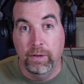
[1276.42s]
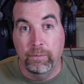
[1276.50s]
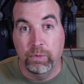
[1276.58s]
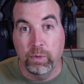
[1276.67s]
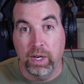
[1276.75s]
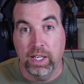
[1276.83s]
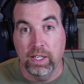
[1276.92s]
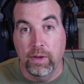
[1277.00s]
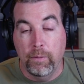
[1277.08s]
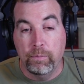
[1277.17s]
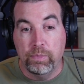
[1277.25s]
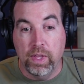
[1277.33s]
right?
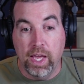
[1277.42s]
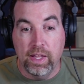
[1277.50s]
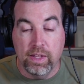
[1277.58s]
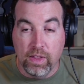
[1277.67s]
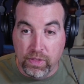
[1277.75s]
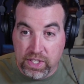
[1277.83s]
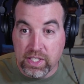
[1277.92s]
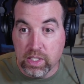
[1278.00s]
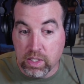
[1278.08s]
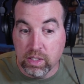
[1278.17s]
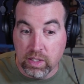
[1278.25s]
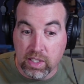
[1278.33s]
And this
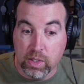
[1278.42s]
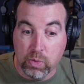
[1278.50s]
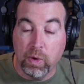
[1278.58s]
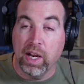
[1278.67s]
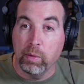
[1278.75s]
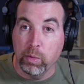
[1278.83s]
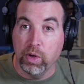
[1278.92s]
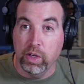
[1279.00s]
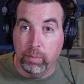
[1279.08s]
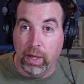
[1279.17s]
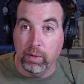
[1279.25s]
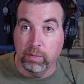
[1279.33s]
is what I'm worried
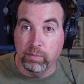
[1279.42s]
about.